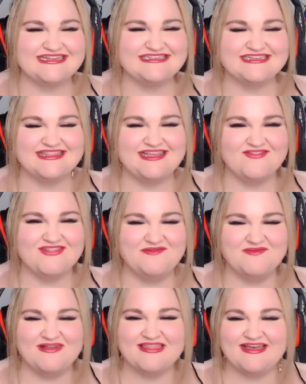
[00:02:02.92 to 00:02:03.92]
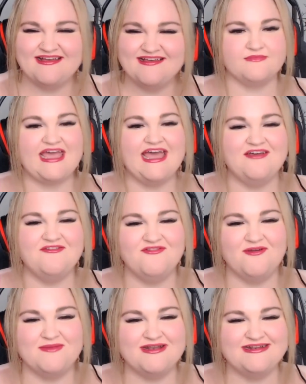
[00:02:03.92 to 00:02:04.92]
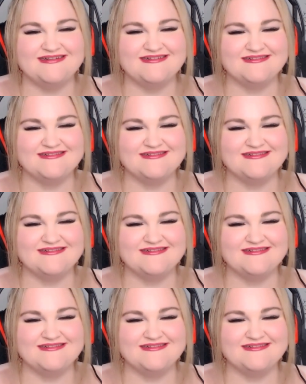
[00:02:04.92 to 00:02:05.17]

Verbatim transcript: such a lovely mother. Everman.